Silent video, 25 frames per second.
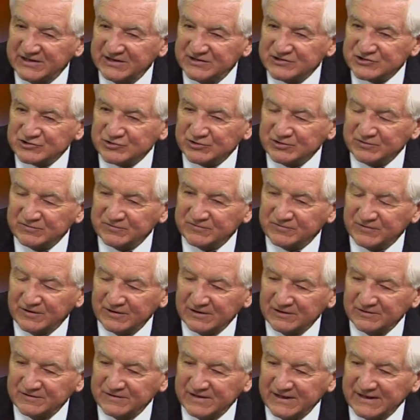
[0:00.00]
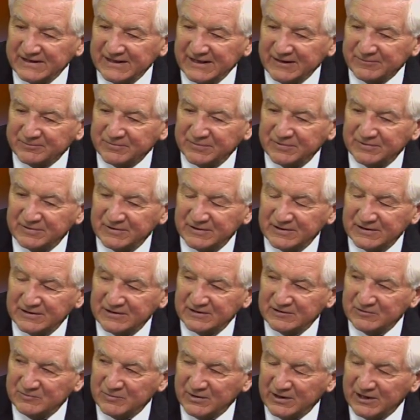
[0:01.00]
he should have followed that up
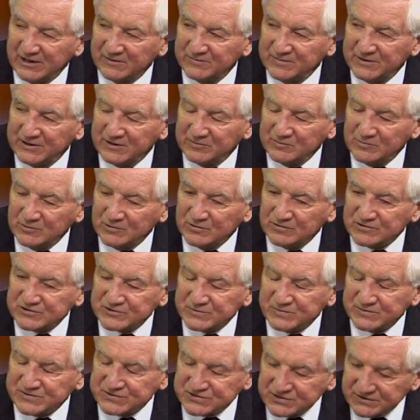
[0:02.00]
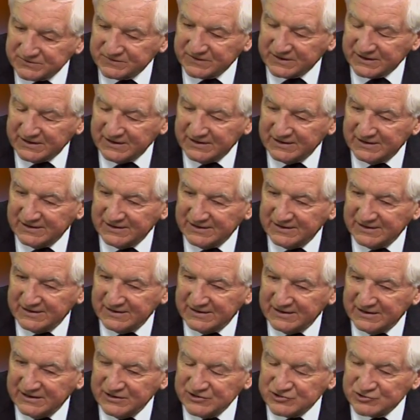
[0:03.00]
by being more specific.
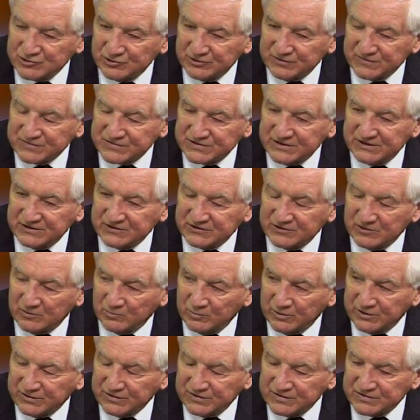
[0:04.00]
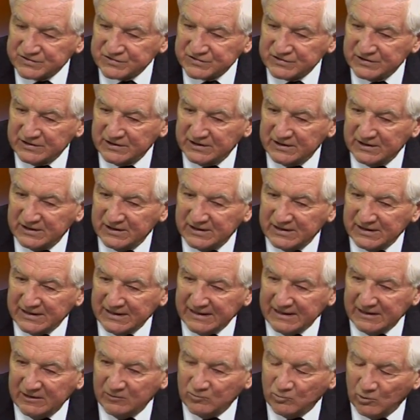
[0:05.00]
He should have said to the witness,
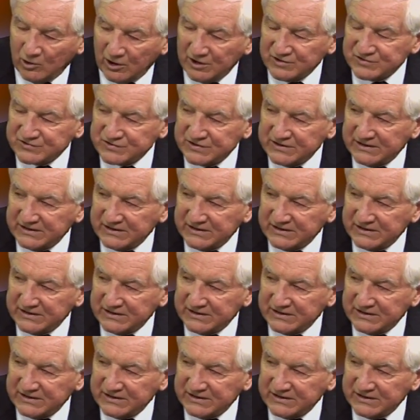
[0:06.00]
uh, was